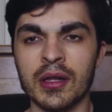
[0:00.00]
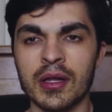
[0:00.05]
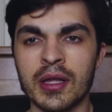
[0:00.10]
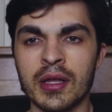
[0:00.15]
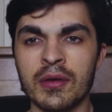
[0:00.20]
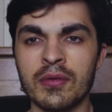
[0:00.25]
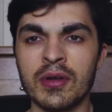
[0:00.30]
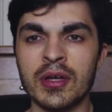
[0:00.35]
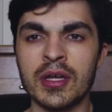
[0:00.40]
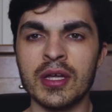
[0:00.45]

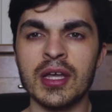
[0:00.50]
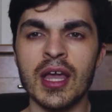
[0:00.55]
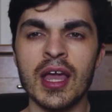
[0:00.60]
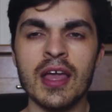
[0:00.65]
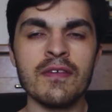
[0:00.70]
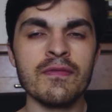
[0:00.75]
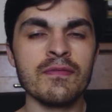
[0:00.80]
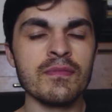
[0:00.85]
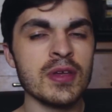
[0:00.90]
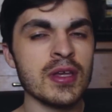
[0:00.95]
it
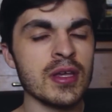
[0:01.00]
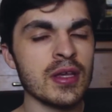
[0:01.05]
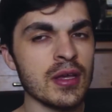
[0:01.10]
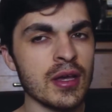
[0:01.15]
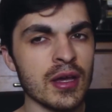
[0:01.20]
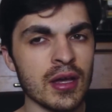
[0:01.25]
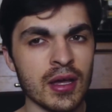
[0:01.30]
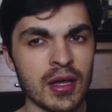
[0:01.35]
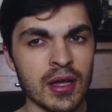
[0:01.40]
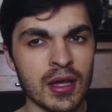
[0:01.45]
gave me
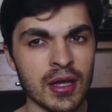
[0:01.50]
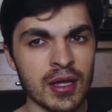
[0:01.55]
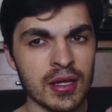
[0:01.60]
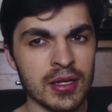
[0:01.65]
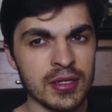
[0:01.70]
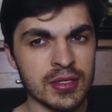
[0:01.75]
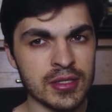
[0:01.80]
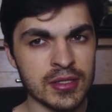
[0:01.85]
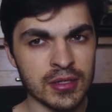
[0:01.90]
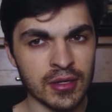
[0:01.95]
an
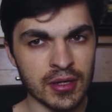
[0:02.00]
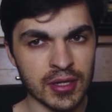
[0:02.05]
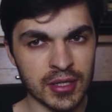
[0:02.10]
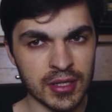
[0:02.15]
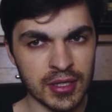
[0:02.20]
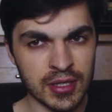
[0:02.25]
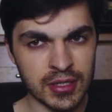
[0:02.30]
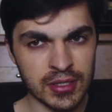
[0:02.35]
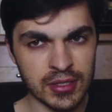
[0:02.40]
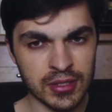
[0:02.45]
insight
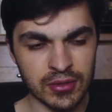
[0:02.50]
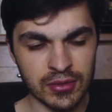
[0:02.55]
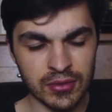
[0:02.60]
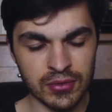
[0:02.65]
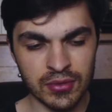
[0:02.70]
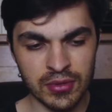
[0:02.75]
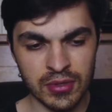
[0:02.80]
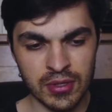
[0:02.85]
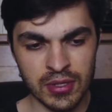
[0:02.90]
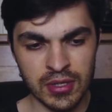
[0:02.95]
into,
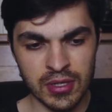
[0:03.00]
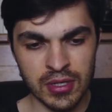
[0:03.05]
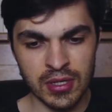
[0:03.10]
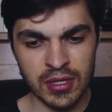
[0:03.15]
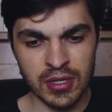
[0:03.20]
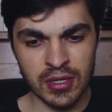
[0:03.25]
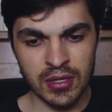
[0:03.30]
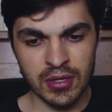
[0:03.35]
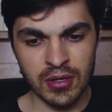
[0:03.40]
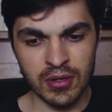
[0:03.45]

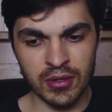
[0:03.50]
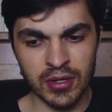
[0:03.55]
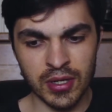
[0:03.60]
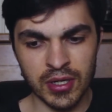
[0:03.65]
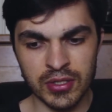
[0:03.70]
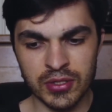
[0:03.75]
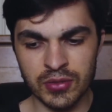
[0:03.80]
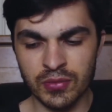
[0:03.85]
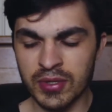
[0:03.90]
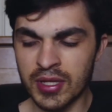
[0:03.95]
okay,
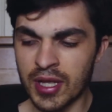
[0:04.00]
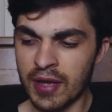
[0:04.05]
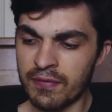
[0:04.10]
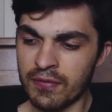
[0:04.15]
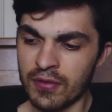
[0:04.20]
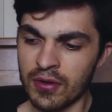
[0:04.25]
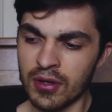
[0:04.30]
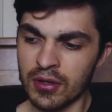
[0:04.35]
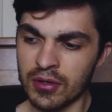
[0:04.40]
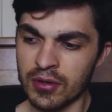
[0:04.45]
so when that
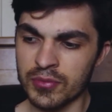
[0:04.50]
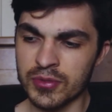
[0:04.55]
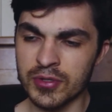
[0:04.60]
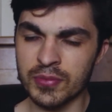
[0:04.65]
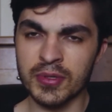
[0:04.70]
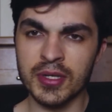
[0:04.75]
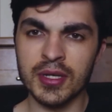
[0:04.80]
fault comes up